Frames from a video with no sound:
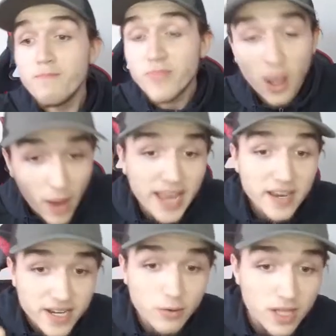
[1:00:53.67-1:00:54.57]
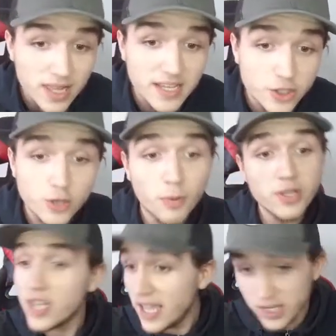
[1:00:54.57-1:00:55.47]
Now, I agree with the last 2
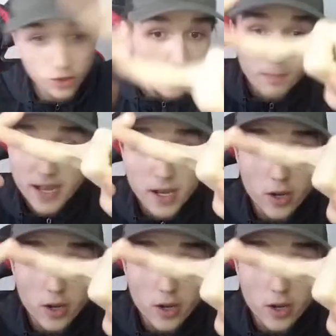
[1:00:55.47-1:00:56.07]
points. He scored mega